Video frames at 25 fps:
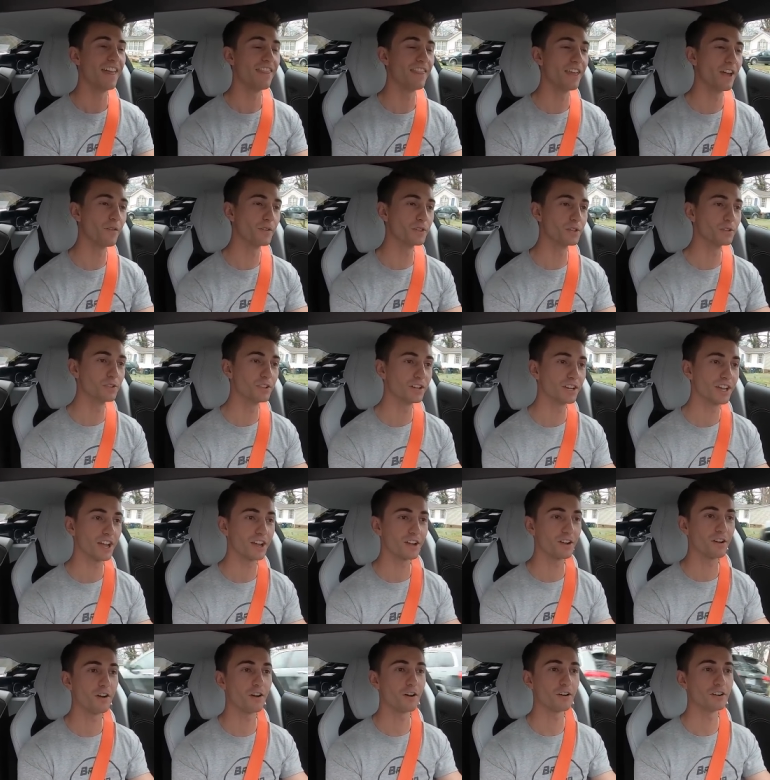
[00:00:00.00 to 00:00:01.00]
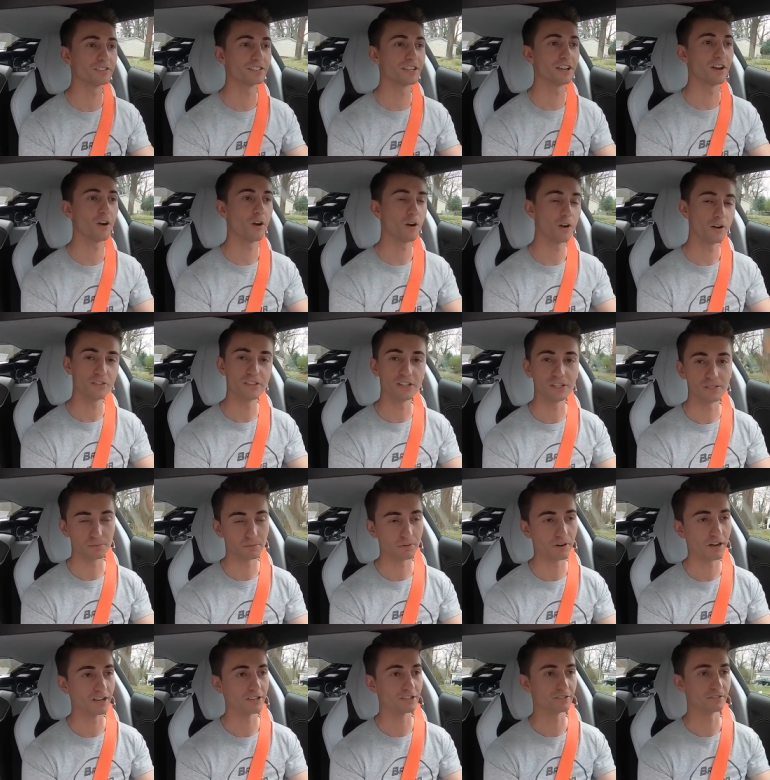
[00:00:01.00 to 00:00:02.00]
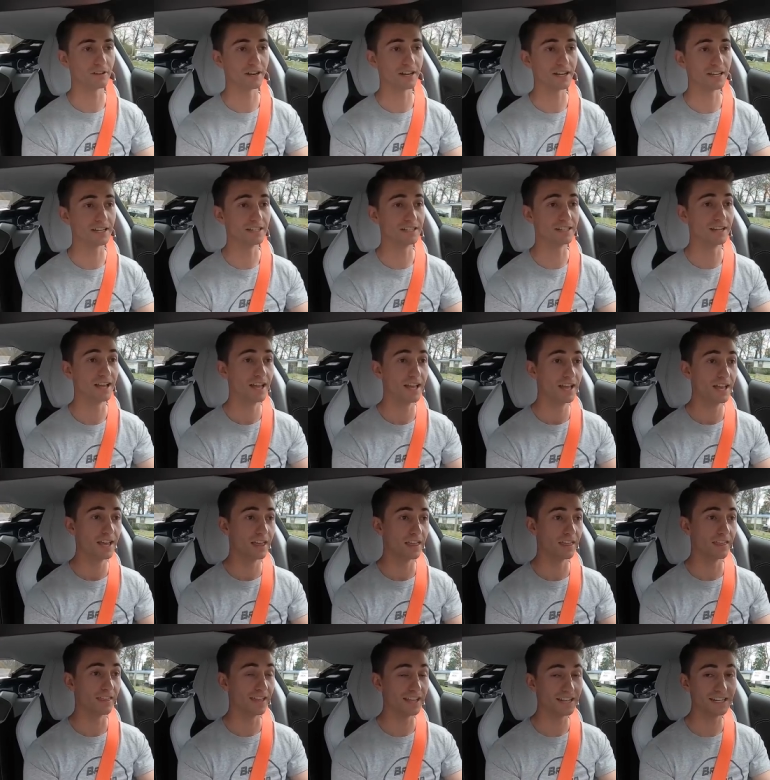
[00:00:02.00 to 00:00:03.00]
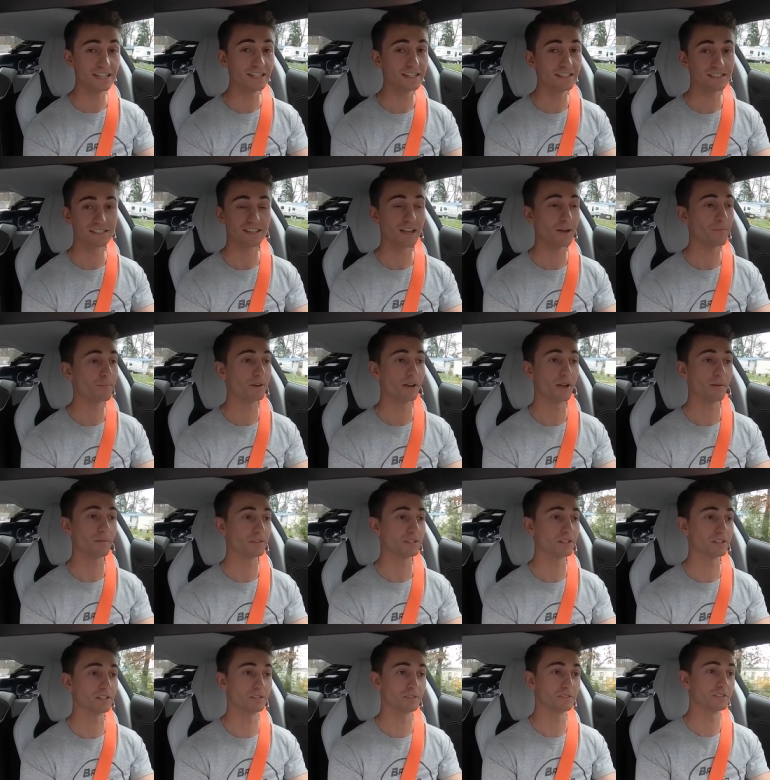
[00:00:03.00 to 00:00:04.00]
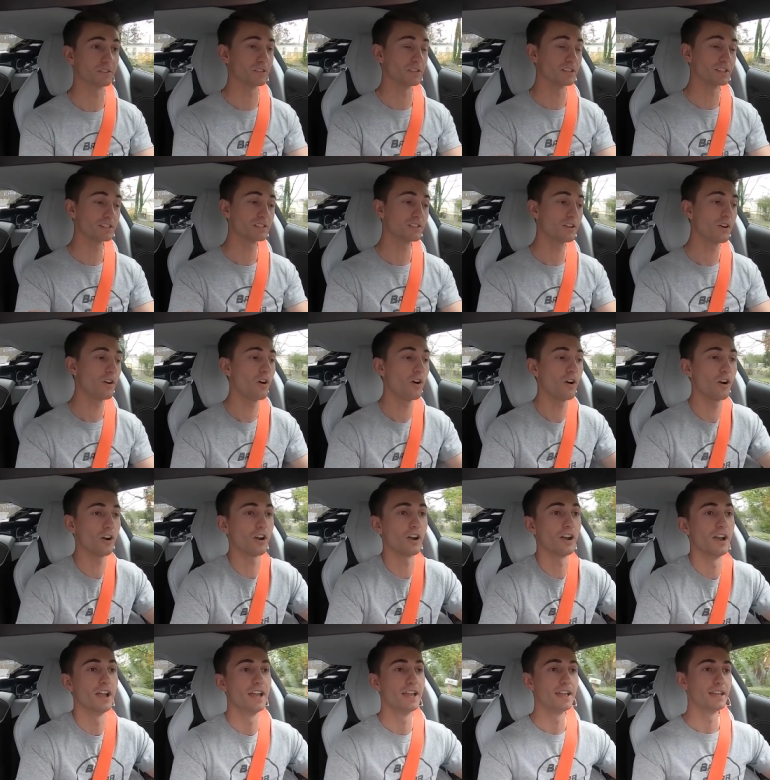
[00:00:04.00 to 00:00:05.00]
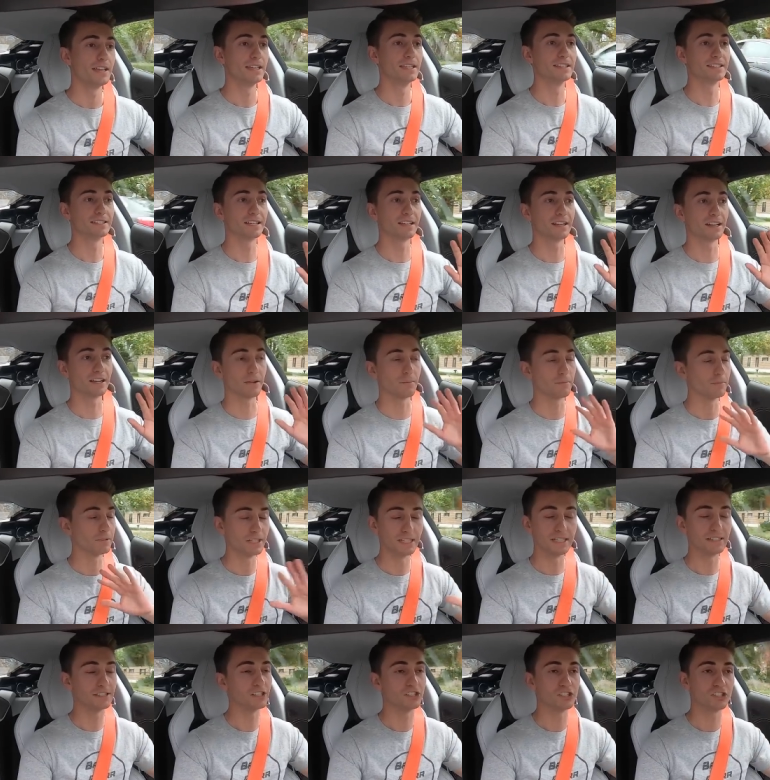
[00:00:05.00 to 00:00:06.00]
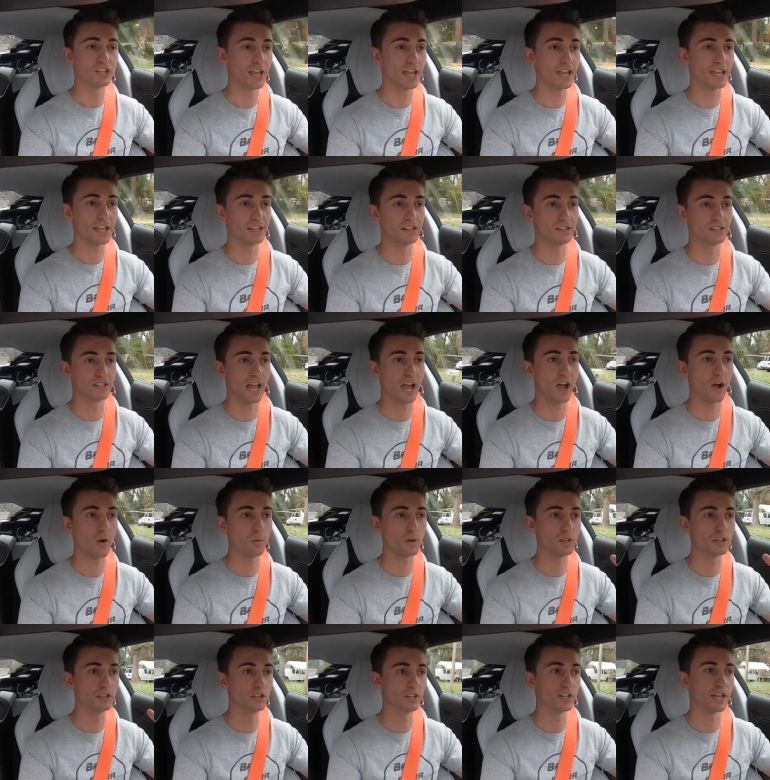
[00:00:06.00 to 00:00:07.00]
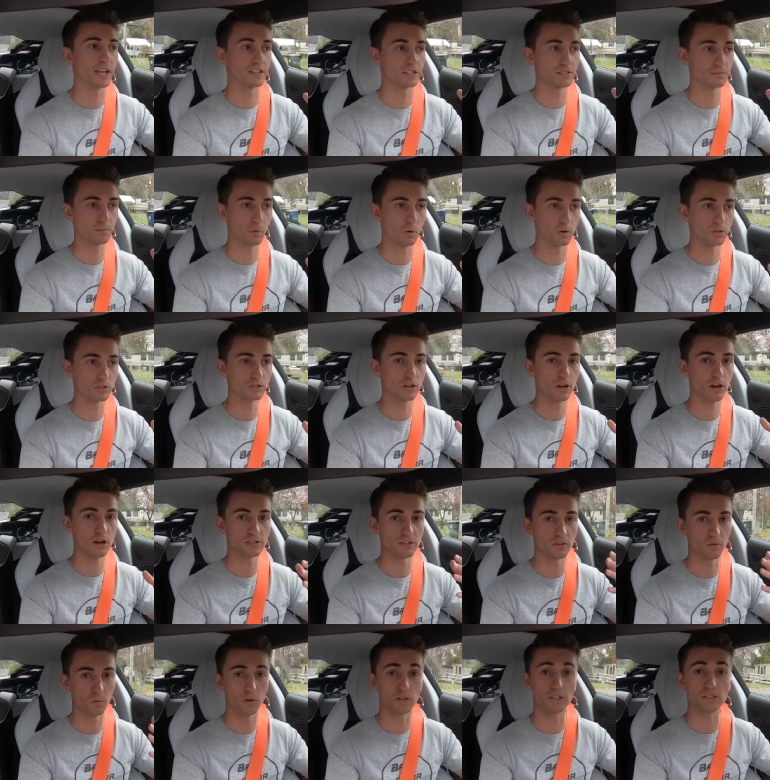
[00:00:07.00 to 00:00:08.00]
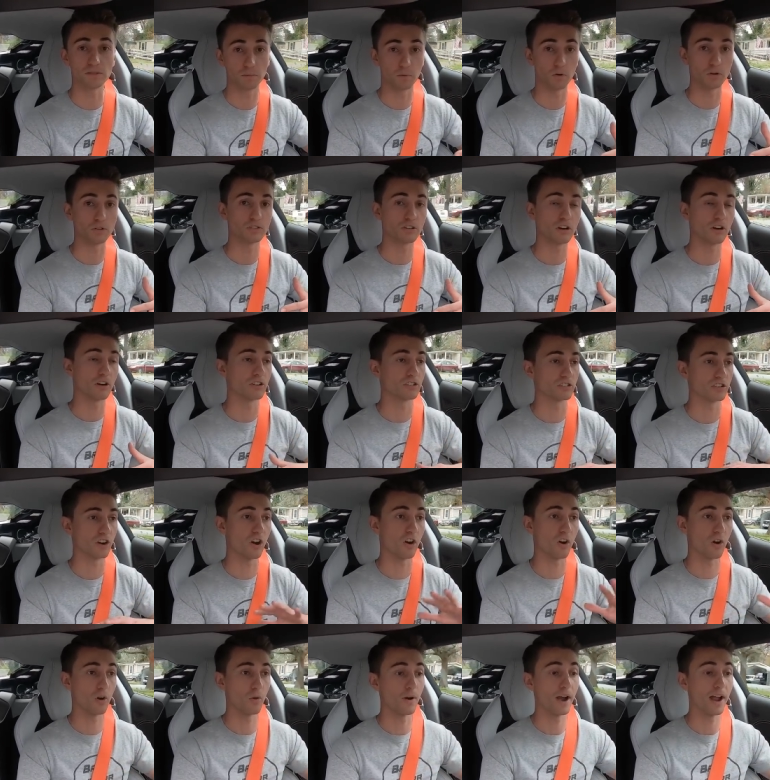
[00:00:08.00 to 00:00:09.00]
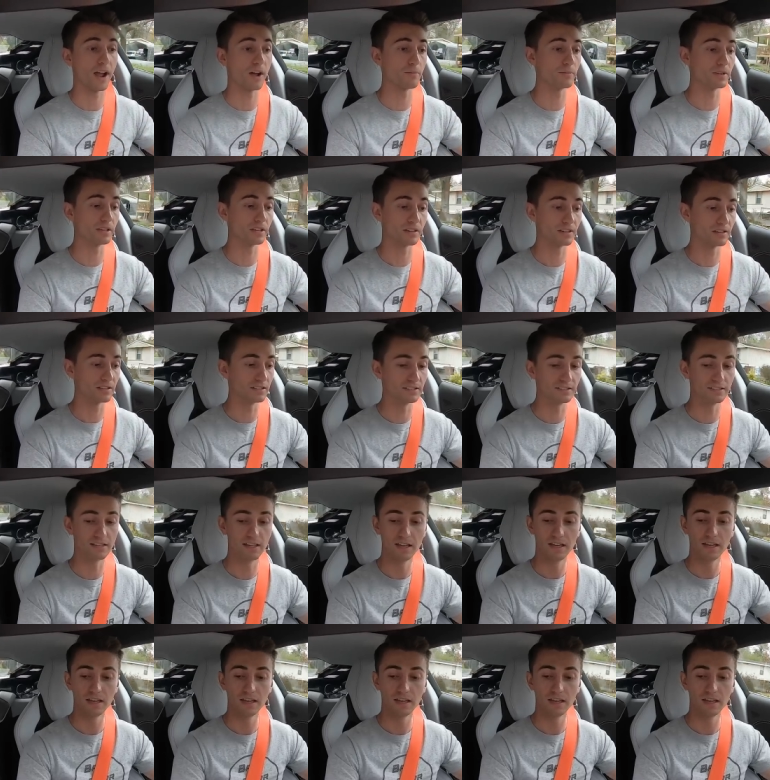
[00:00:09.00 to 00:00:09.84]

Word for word: and then when you look at cars that are this price range, they need to step it up too. So this car is going to completely change how we look at sports cars and what sports cars are around because